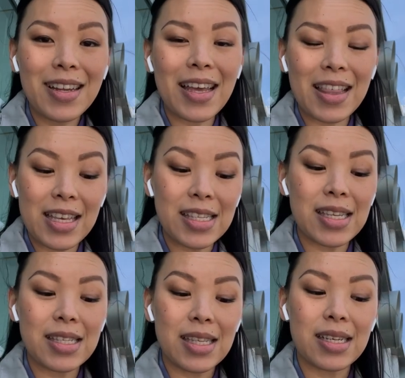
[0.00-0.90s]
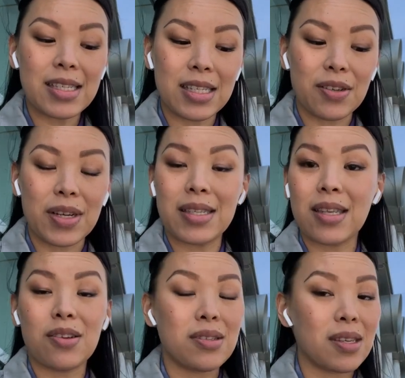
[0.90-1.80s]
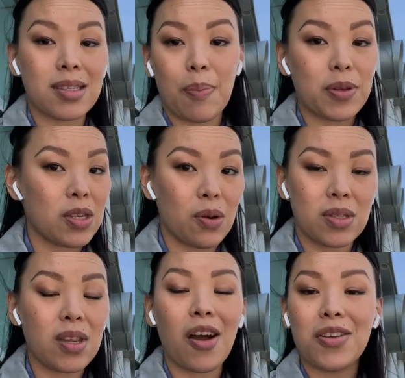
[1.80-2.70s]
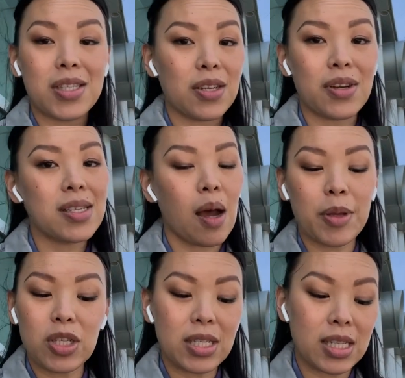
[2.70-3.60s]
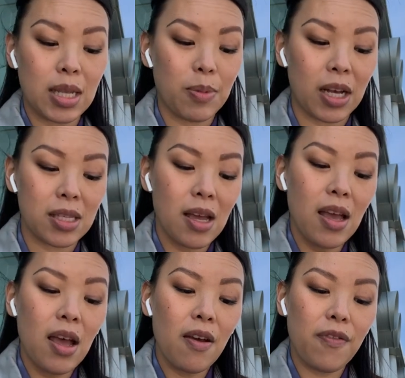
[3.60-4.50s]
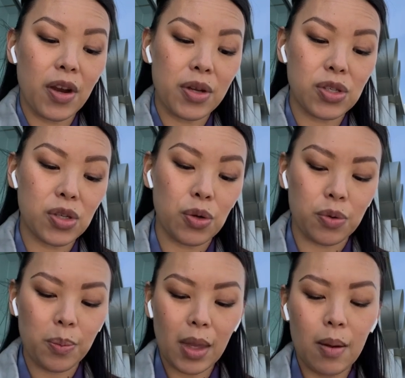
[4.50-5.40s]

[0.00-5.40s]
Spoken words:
like this is the series, and there's 6 episodes, docu-series coming to Disney Plus very soon.